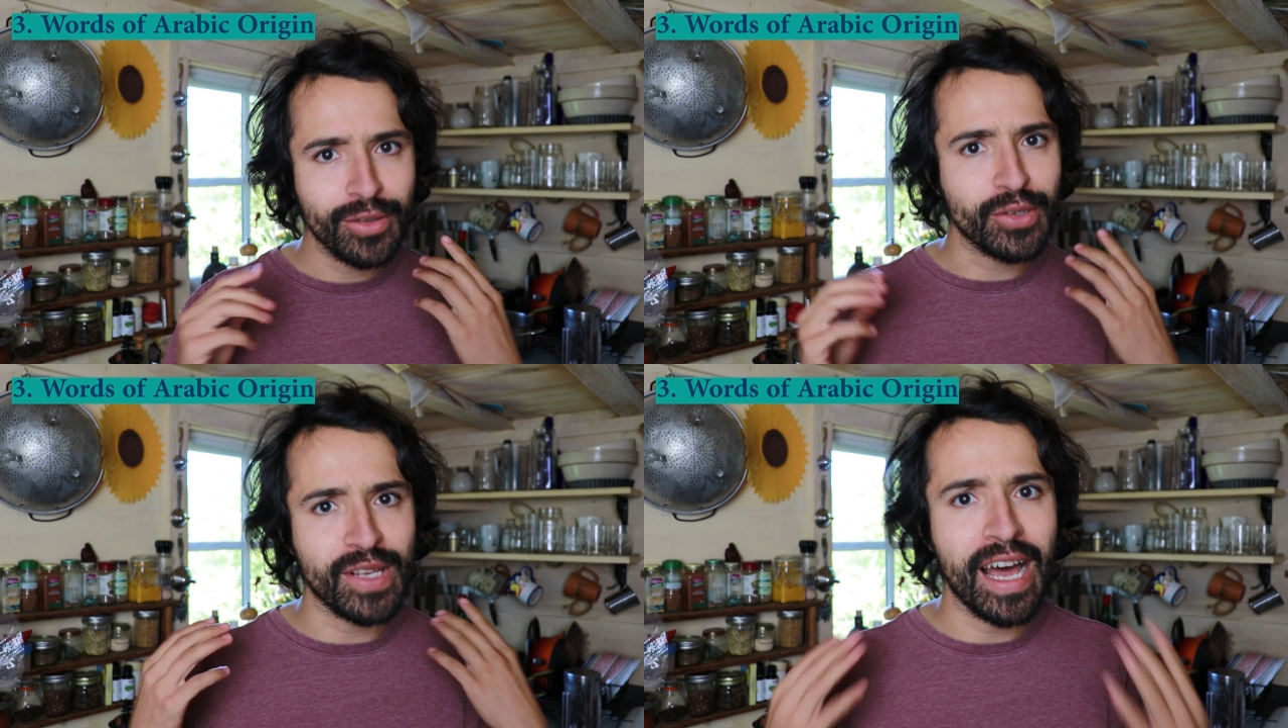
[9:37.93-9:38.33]

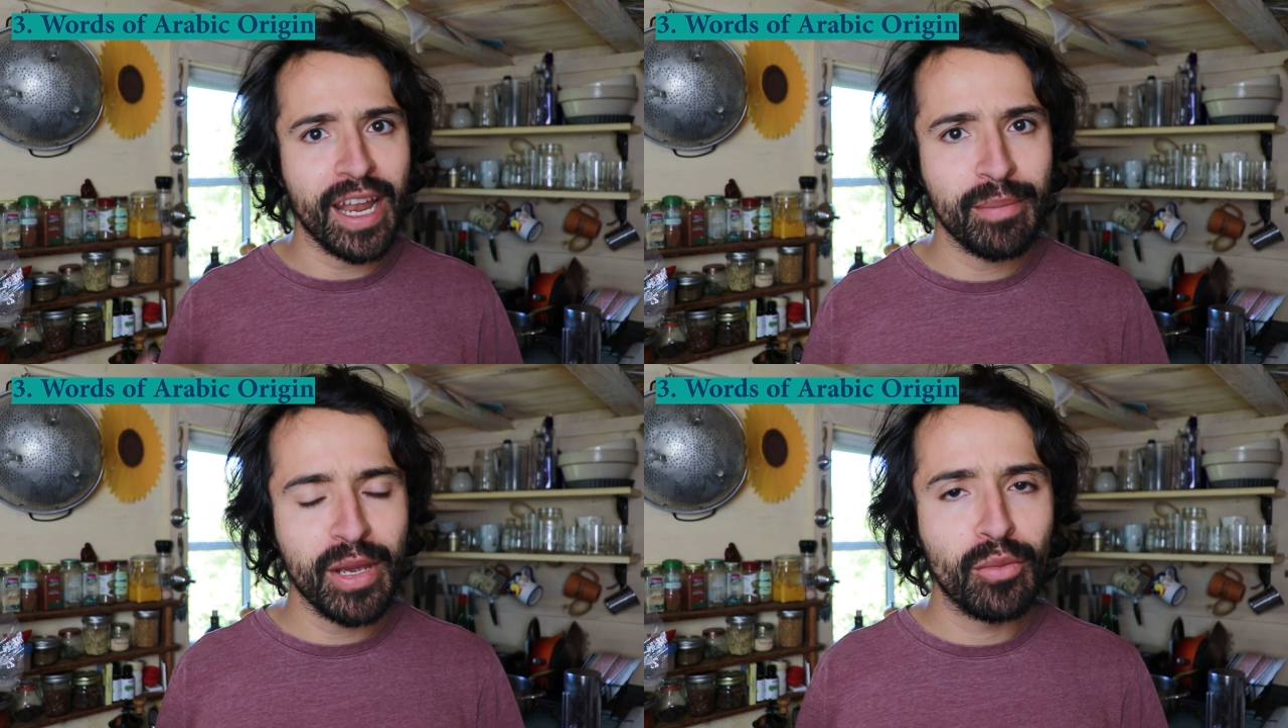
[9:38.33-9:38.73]
those
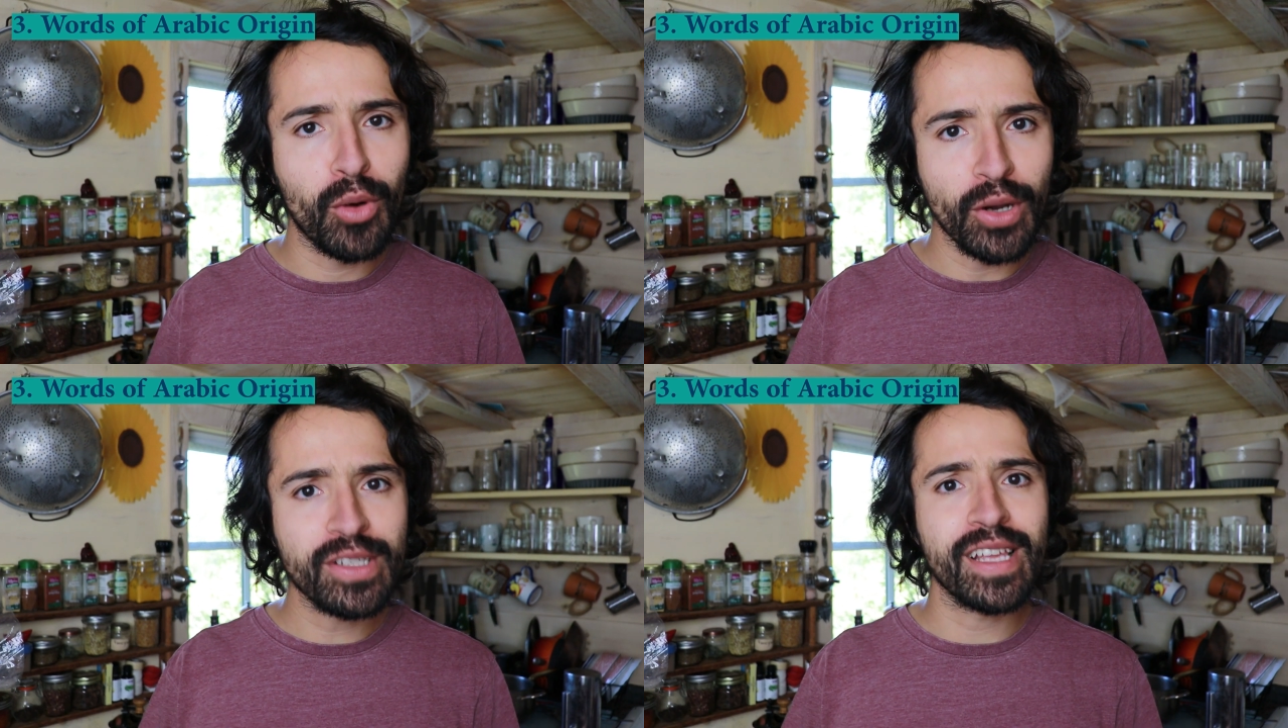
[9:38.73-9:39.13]
Arabic
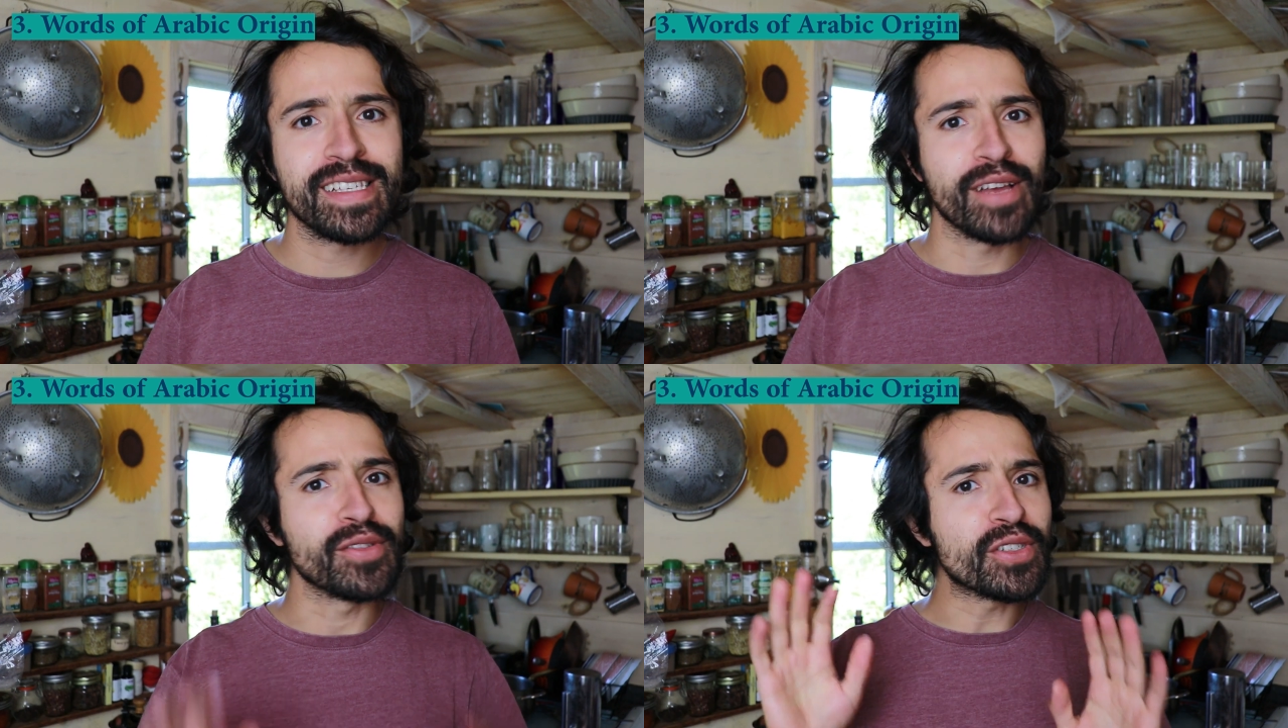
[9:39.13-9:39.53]
words that
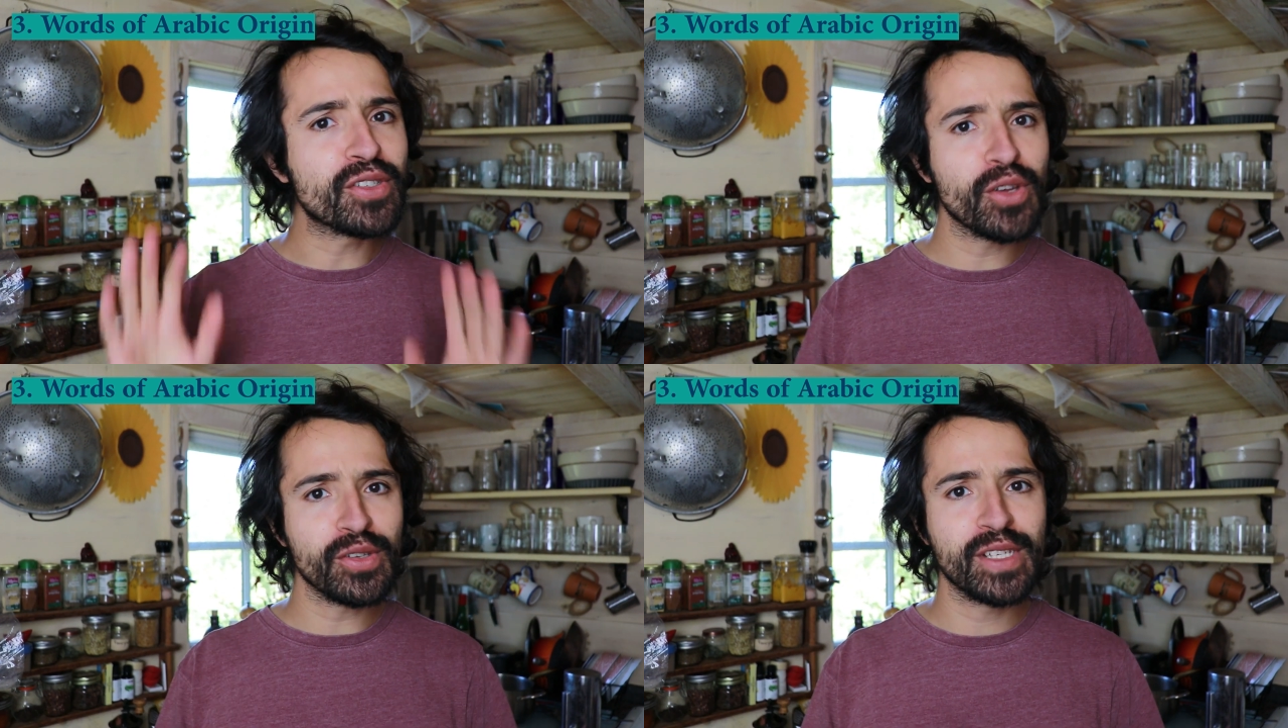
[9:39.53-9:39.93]
sound
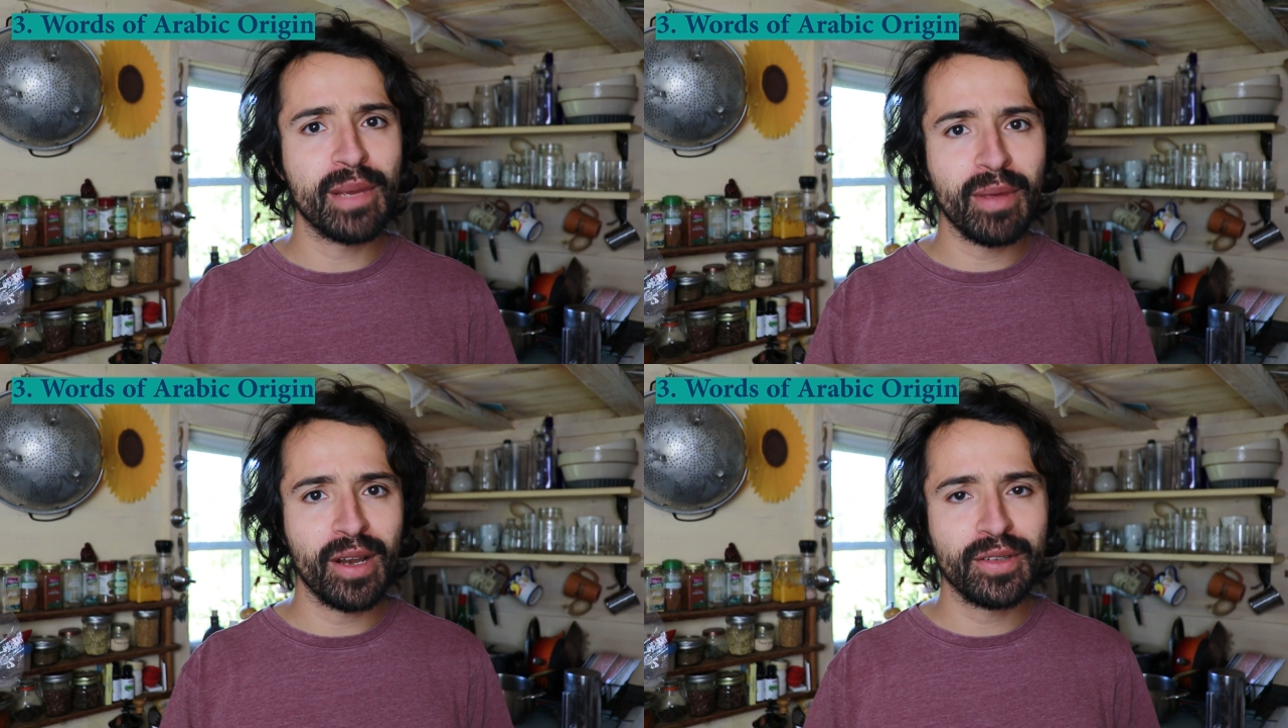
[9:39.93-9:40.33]
so
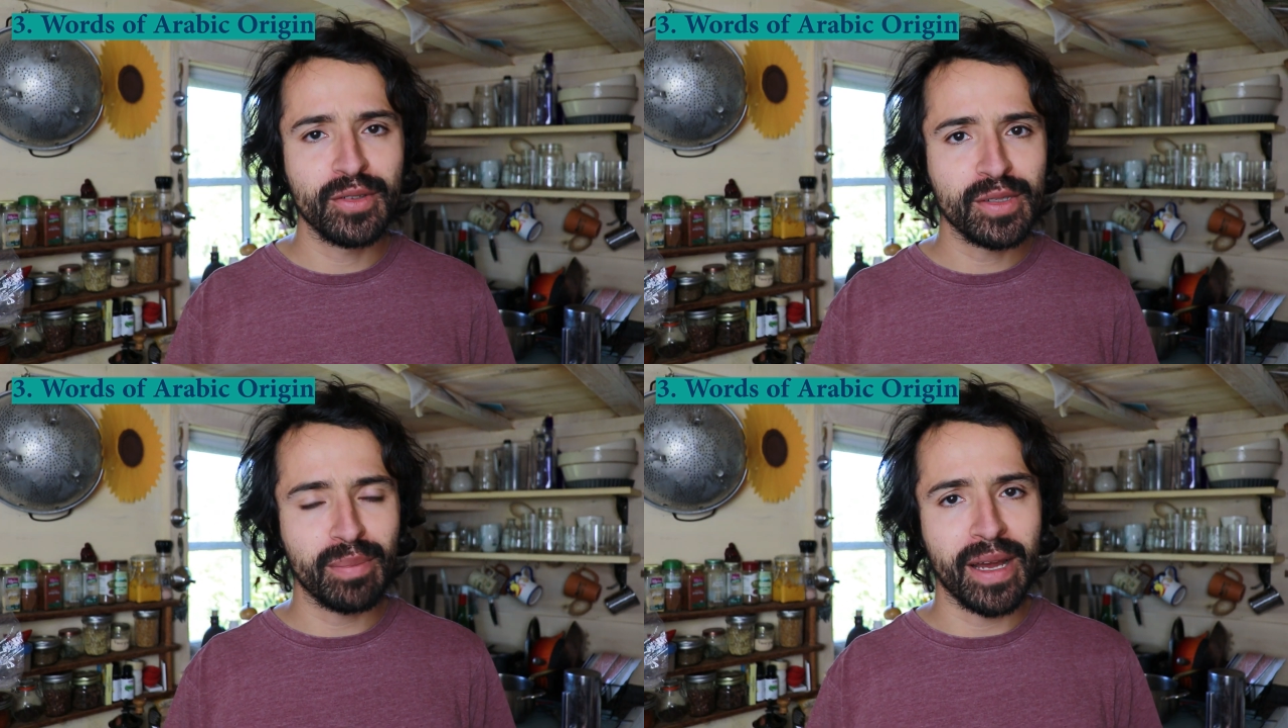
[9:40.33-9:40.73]
similar
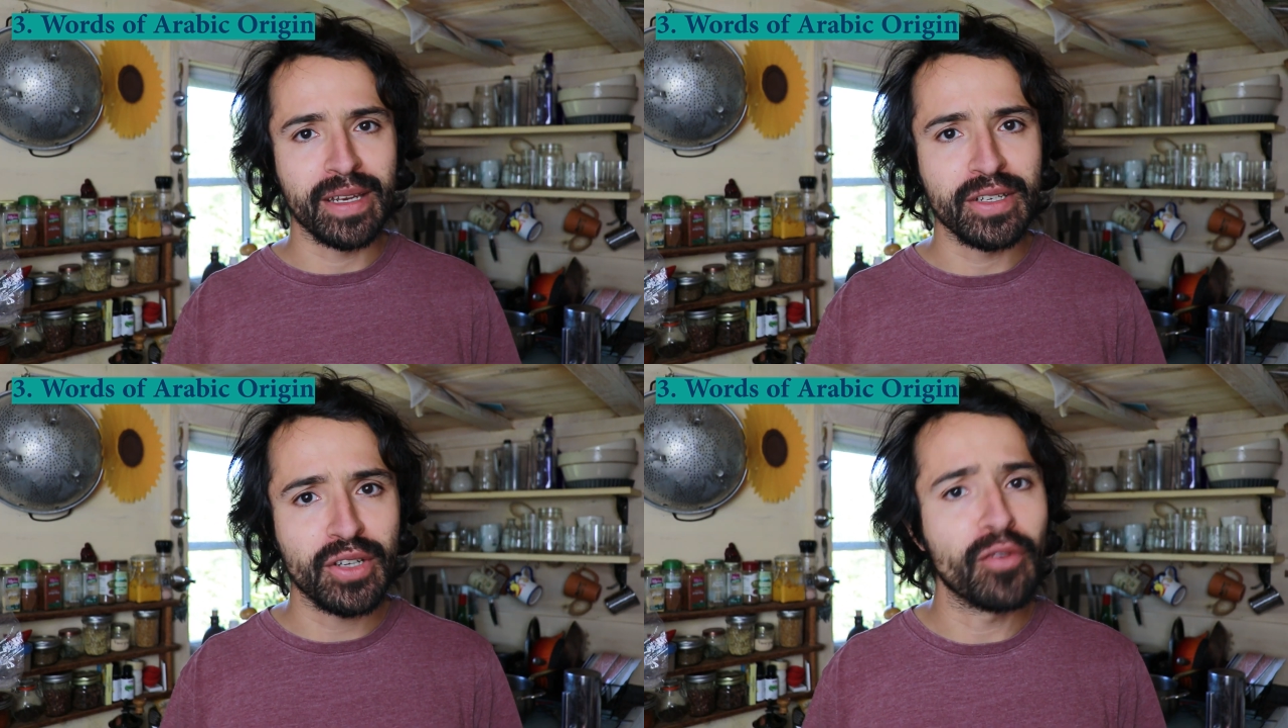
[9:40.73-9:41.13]
to Spanish.